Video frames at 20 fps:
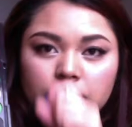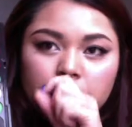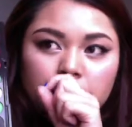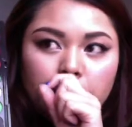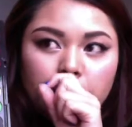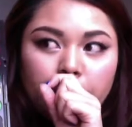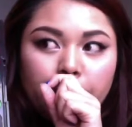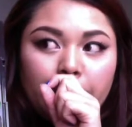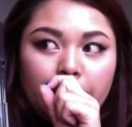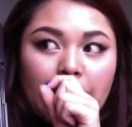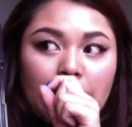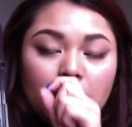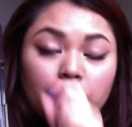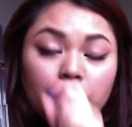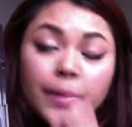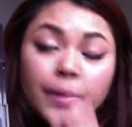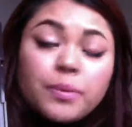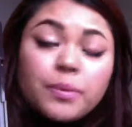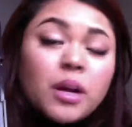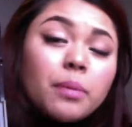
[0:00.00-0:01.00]
MAC
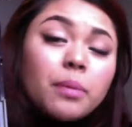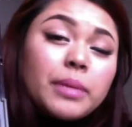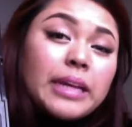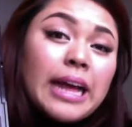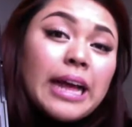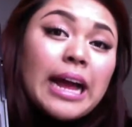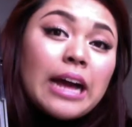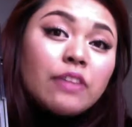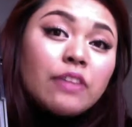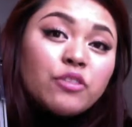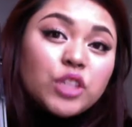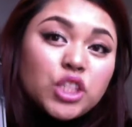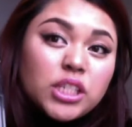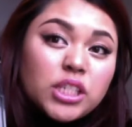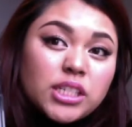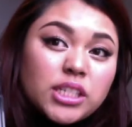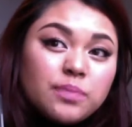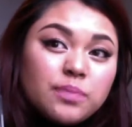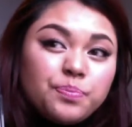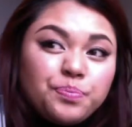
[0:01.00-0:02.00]
might probably have, which
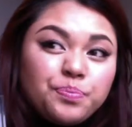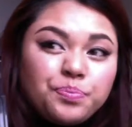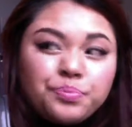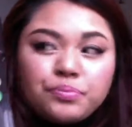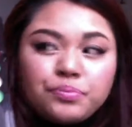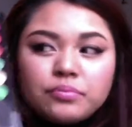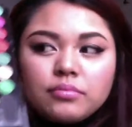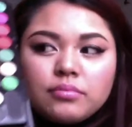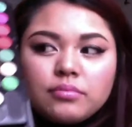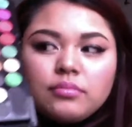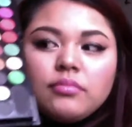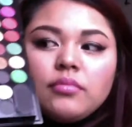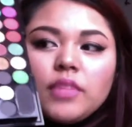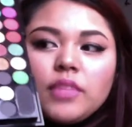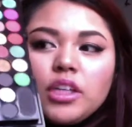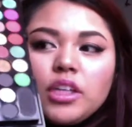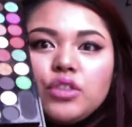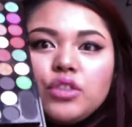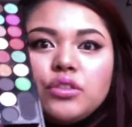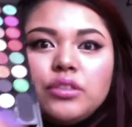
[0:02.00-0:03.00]
is
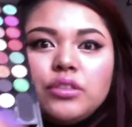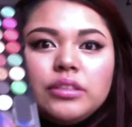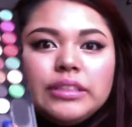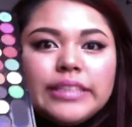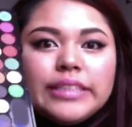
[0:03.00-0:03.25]
you